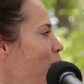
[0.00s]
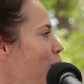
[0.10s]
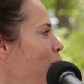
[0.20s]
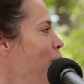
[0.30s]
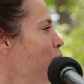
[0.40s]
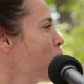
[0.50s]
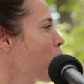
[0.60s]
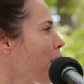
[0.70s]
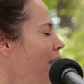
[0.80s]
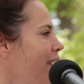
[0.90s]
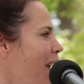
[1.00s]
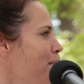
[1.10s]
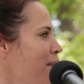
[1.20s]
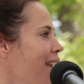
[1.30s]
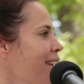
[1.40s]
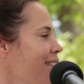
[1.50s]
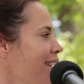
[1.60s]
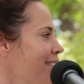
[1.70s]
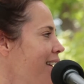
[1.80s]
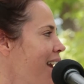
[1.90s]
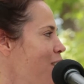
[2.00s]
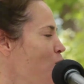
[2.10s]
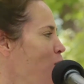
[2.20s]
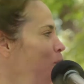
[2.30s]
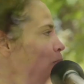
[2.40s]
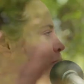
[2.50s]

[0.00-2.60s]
Or can it be anything? Is it a catch-all?